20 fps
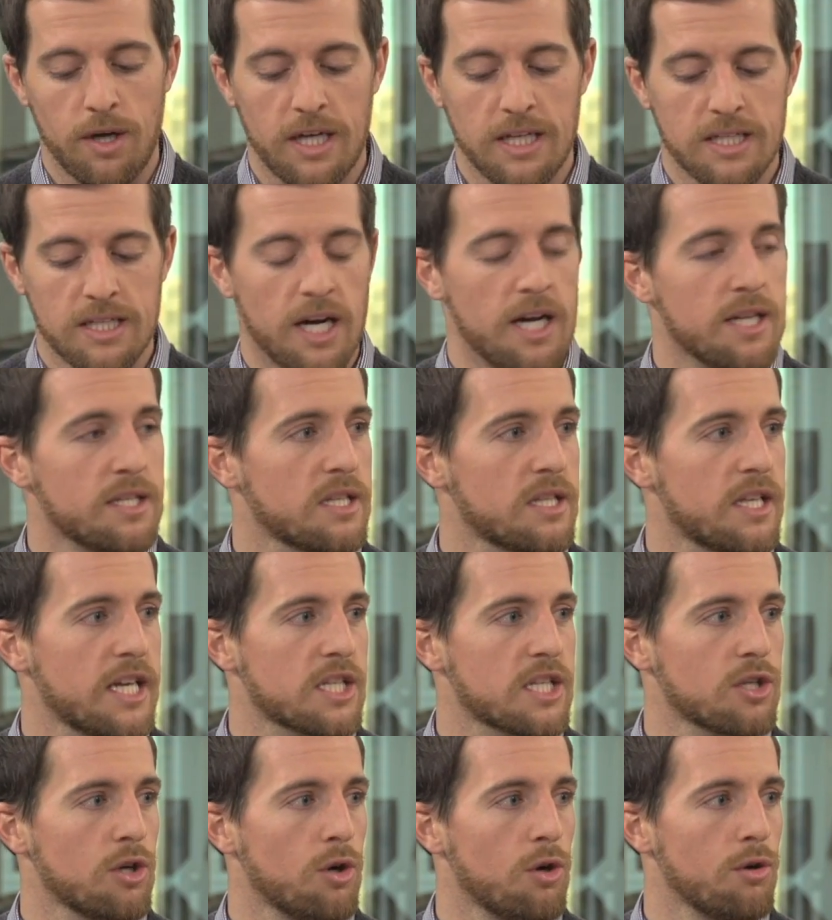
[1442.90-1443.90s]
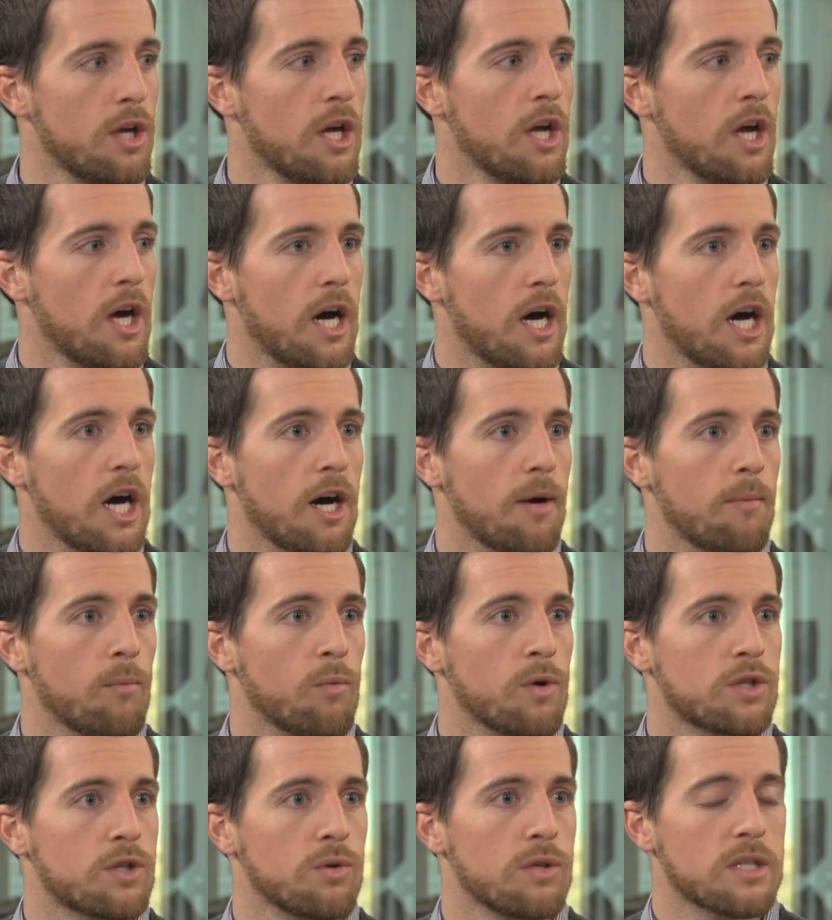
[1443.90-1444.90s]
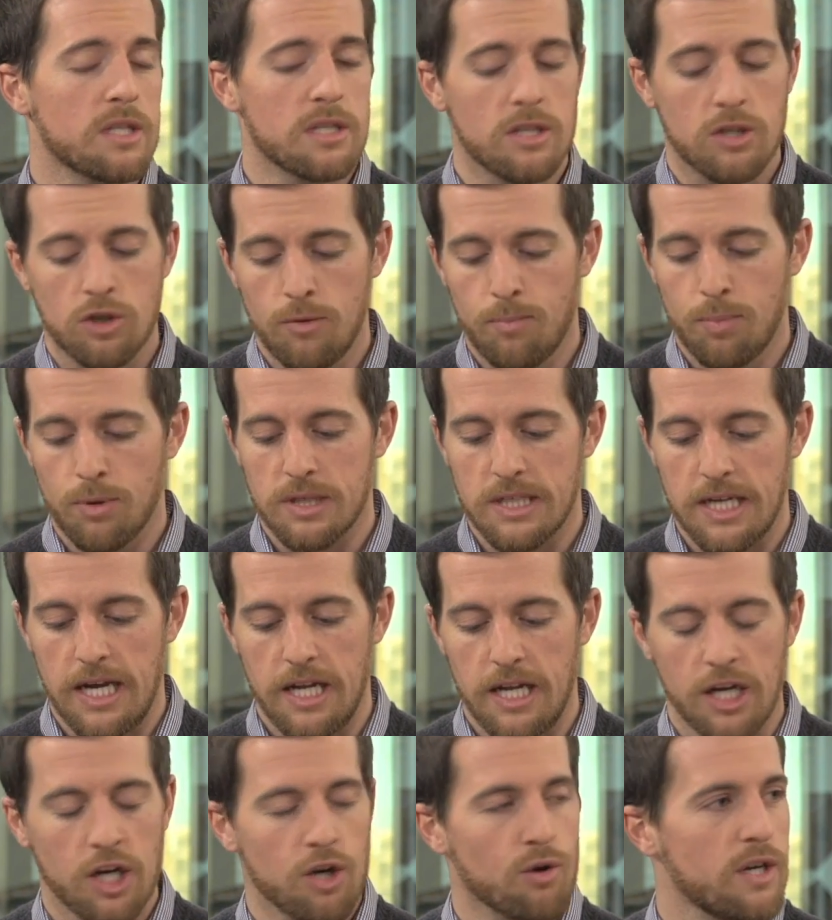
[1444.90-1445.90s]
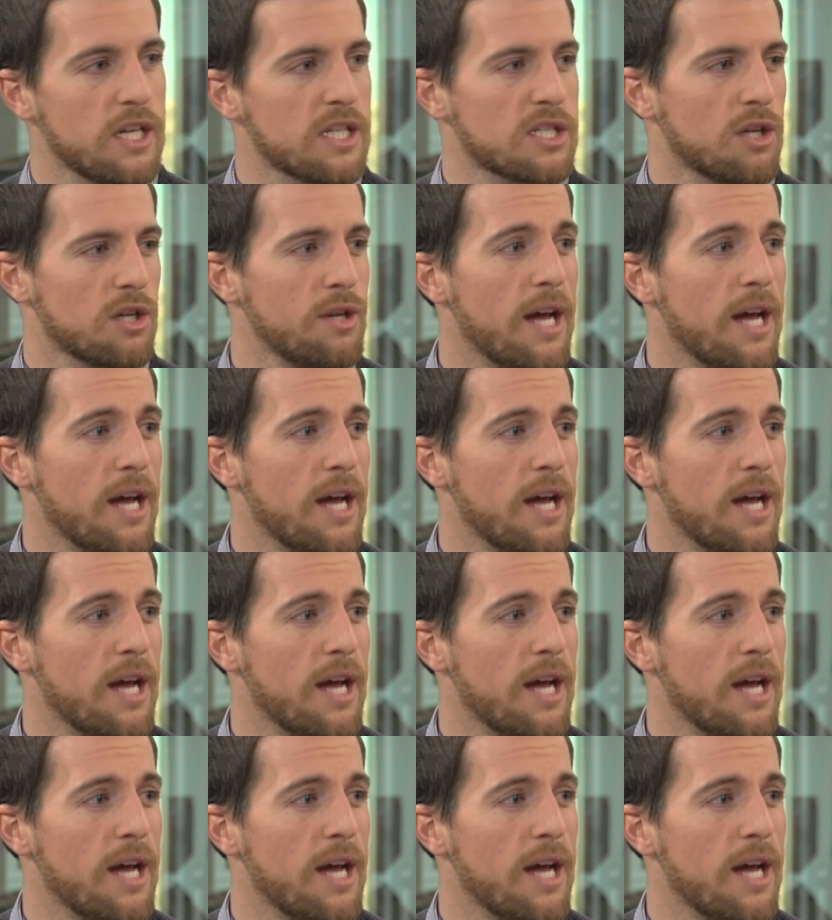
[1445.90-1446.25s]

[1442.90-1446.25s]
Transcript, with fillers: million tons that they sold, um, which was a 2% increase.